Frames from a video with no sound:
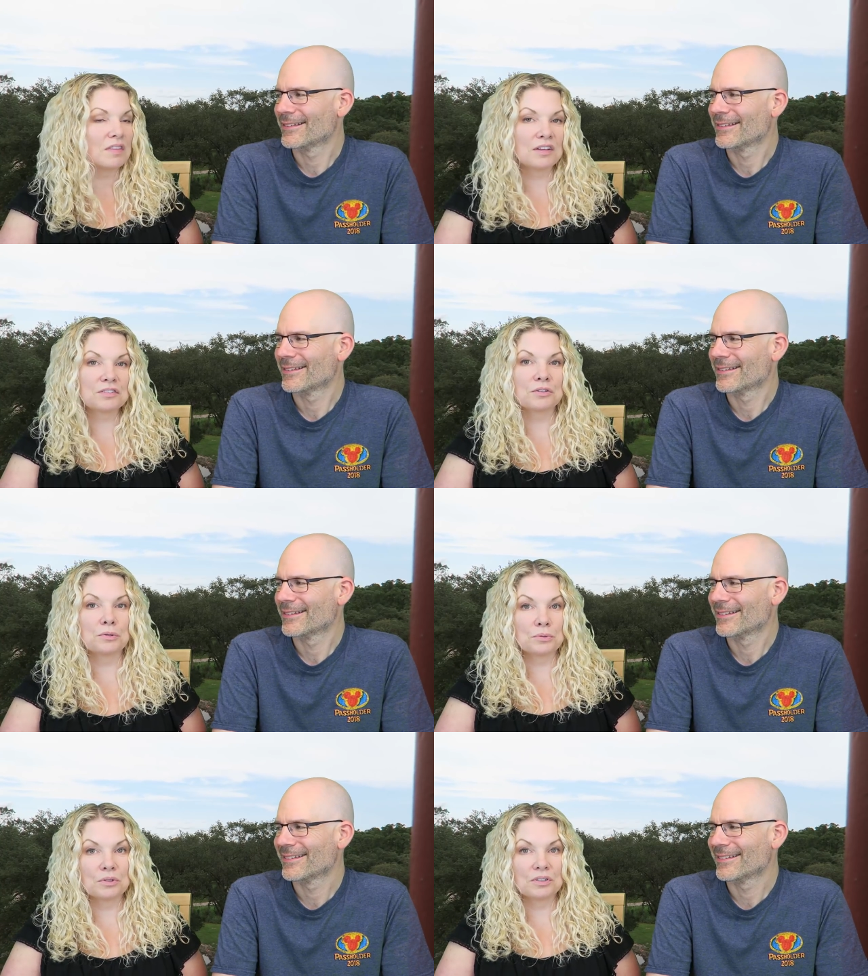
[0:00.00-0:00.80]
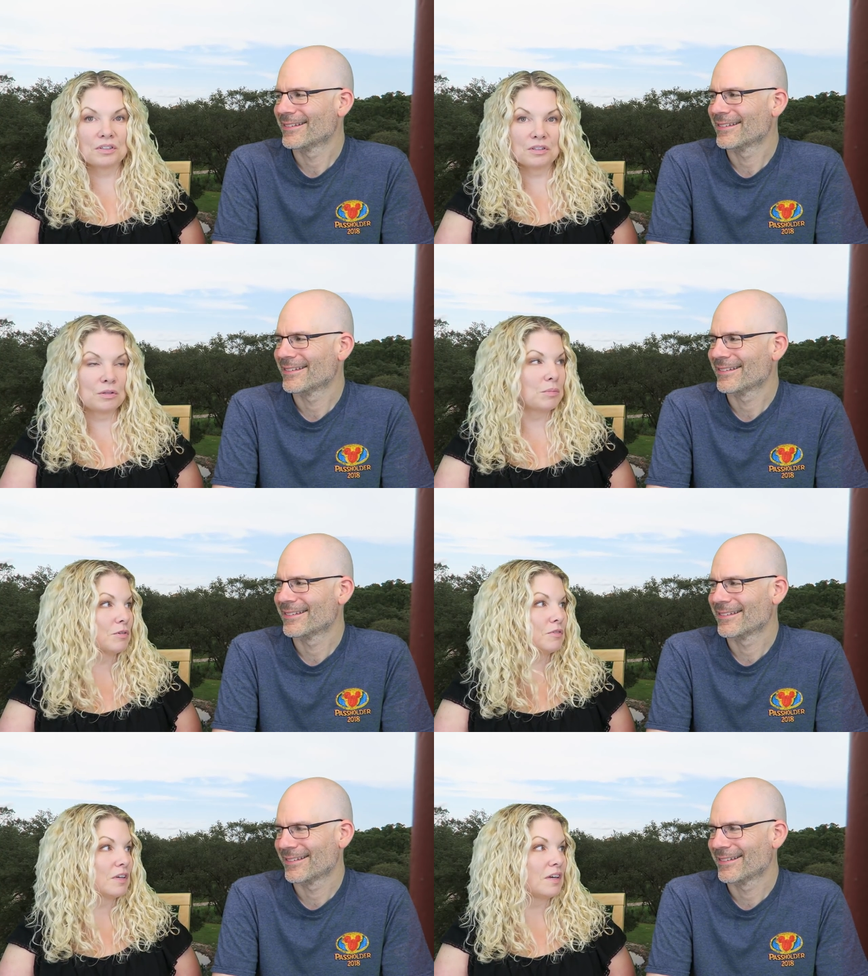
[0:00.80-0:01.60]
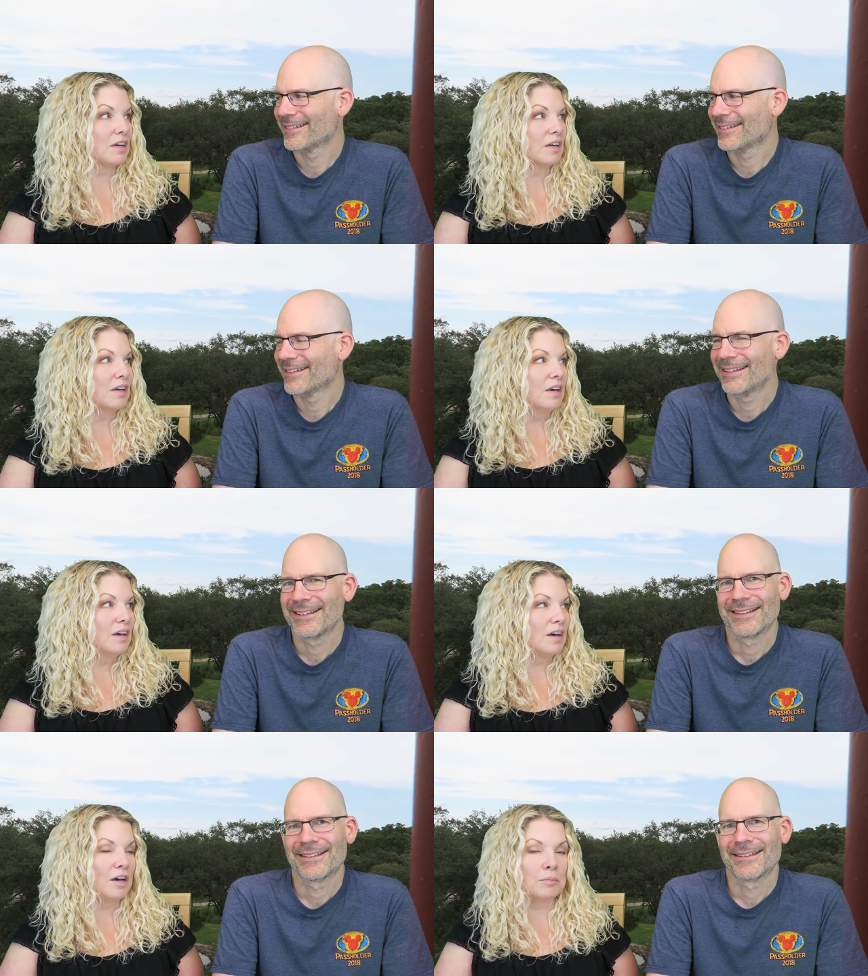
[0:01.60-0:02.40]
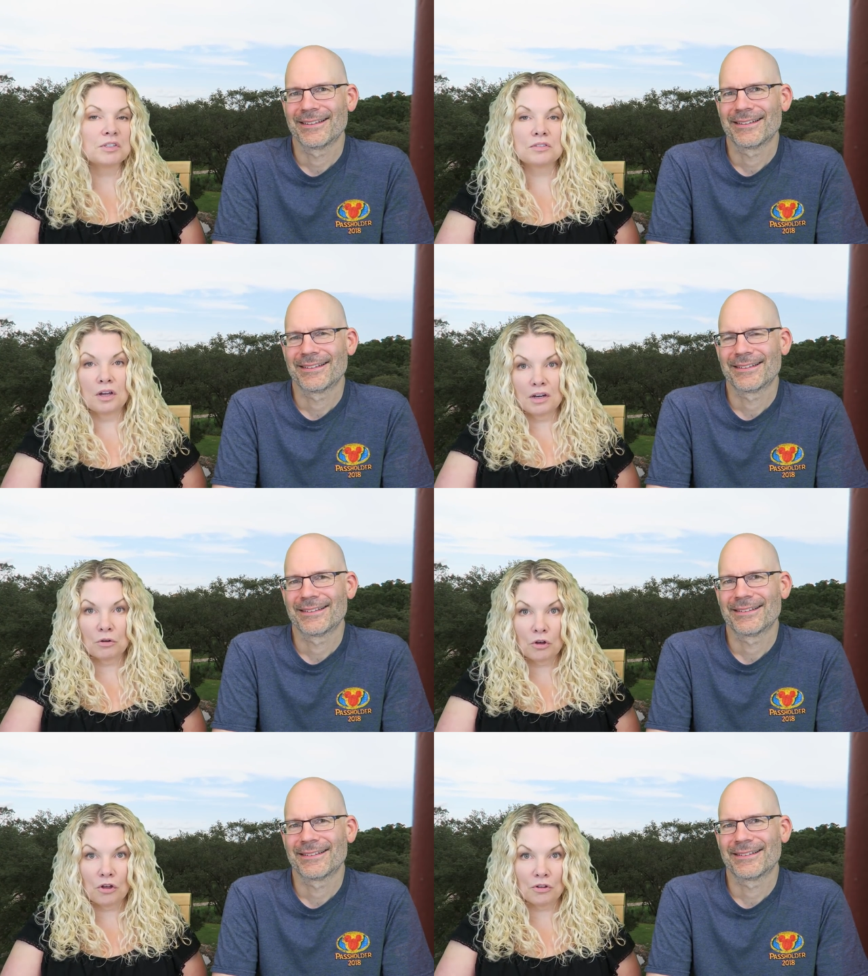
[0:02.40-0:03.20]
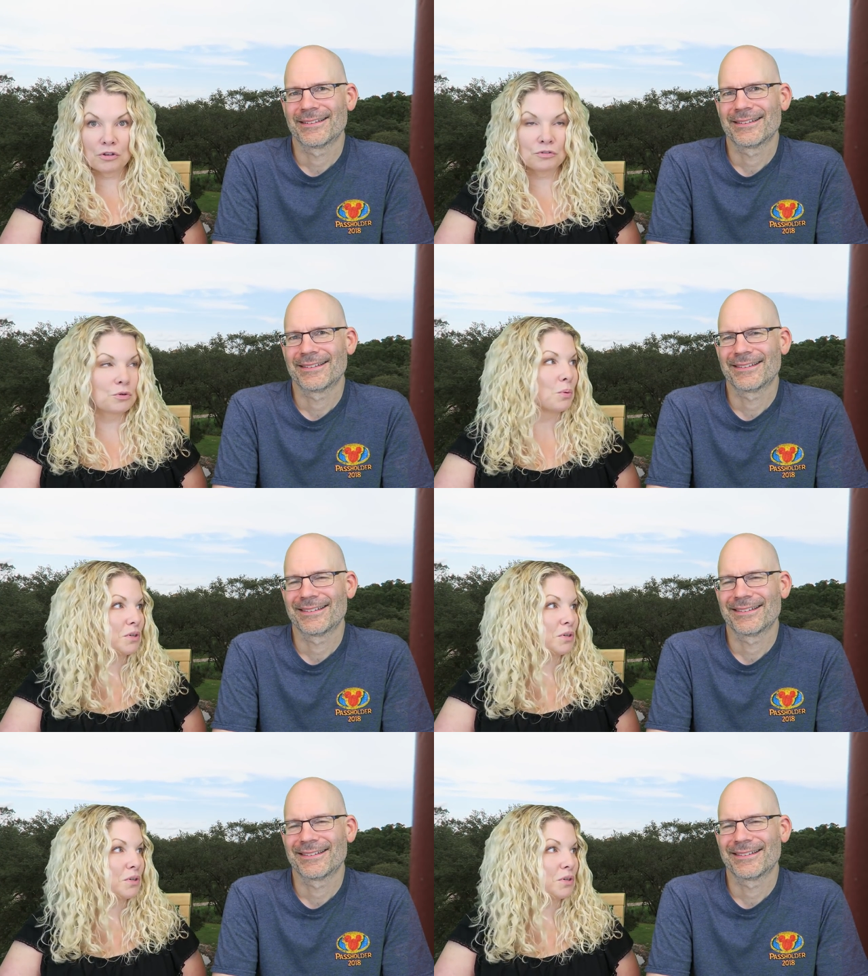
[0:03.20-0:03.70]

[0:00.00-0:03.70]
Speaker 1: and that's included in the buffet. It's non-alcoholic, of